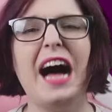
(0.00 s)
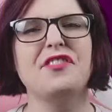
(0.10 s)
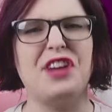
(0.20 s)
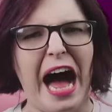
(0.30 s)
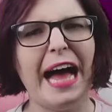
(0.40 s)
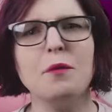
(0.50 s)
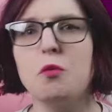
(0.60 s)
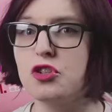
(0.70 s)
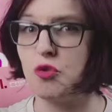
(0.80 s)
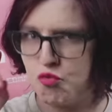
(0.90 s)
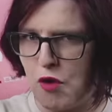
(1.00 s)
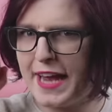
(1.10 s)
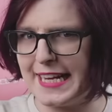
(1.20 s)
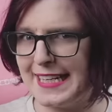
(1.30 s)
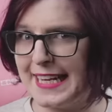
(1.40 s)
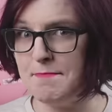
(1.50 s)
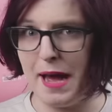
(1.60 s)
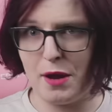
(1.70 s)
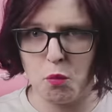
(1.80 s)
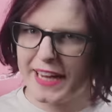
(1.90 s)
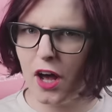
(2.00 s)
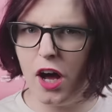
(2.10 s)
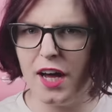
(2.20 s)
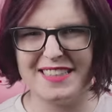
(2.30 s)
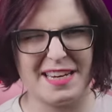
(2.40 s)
And I was ready to get my wig on,